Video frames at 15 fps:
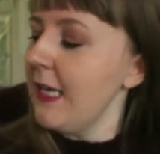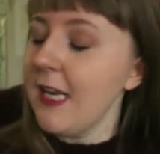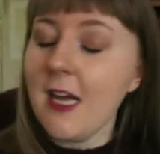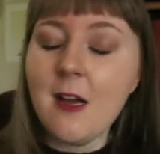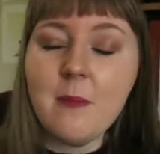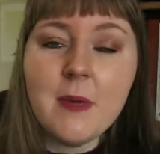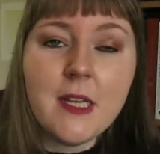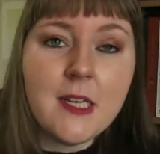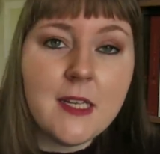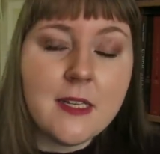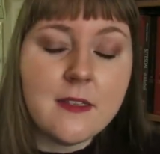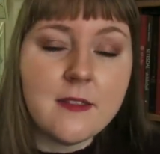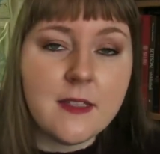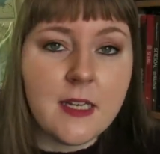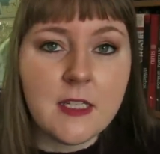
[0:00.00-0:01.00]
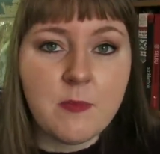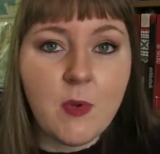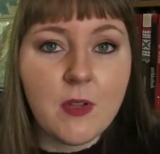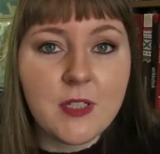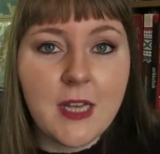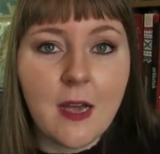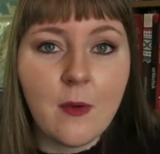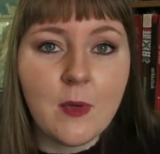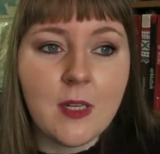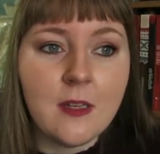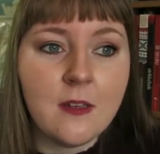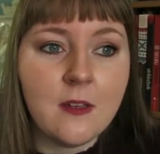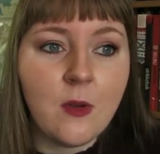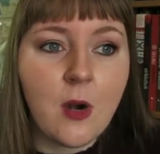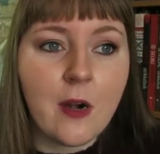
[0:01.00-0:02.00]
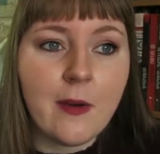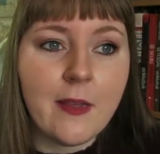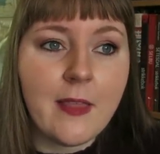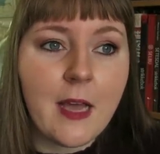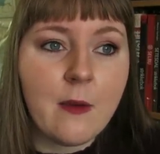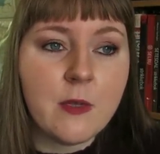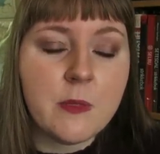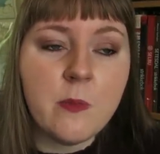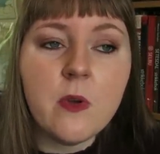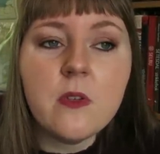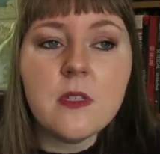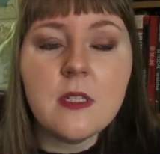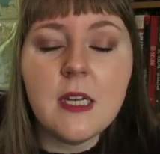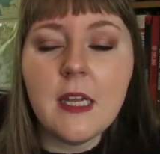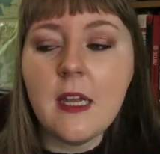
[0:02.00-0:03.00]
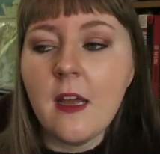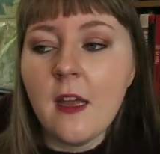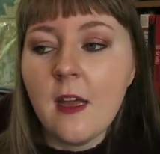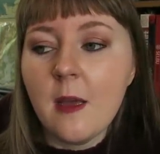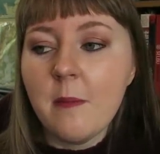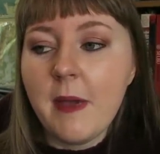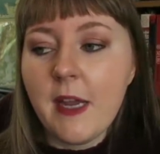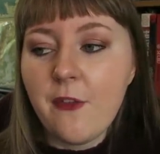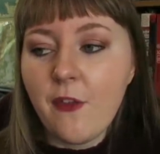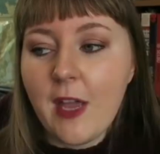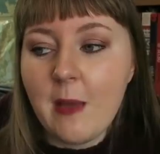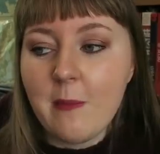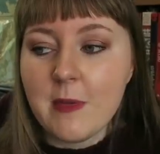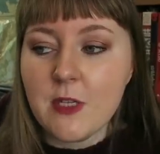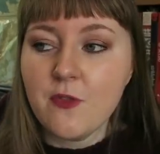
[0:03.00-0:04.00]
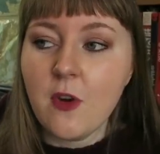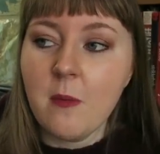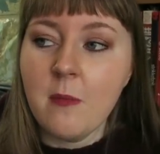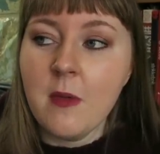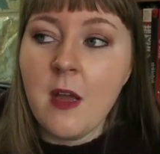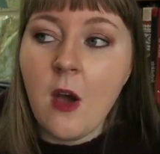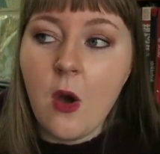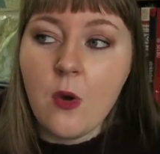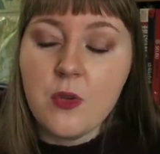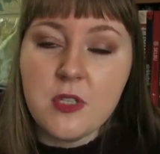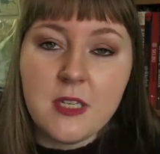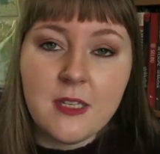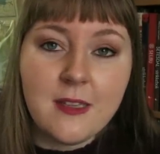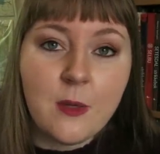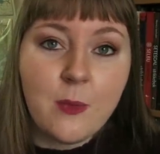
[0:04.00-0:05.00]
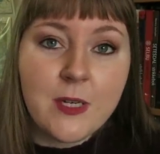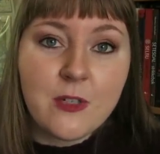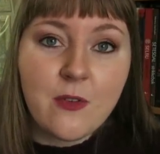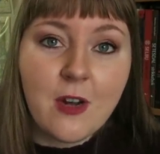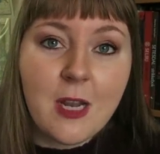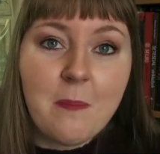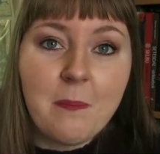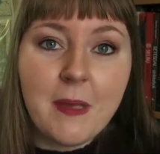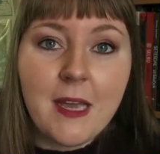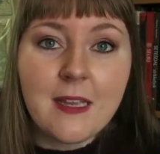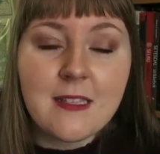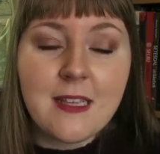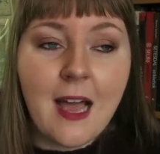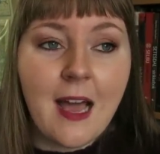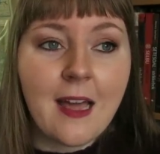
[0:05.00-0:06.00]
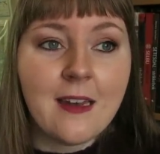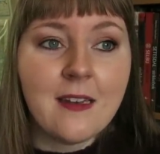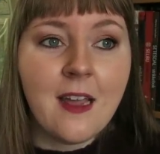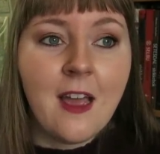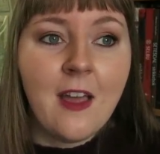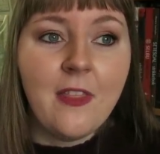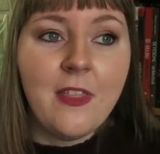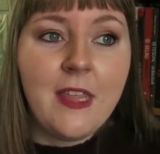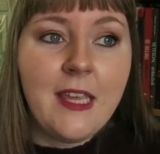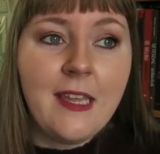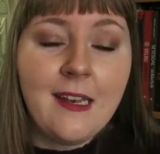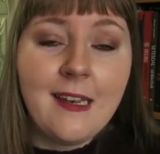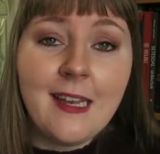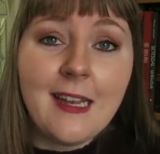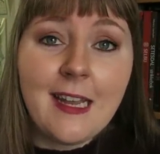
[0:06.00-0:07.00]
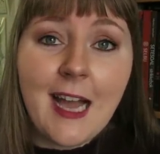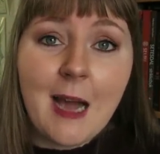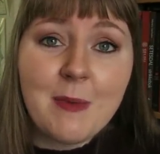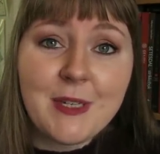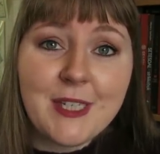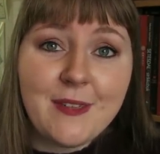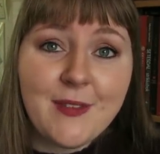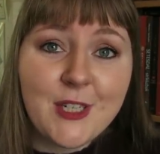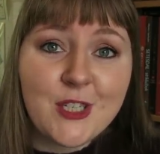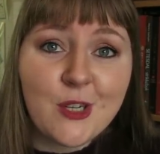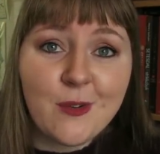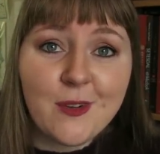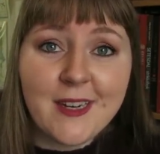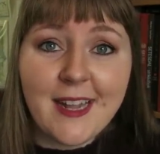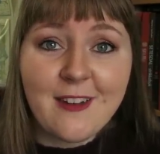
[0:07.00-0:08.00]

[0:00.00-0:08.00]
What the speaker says: Lillehammer is a small town in Norway that was mostly made famous from hosting the Winter Olympics and the Lillehammer TV show on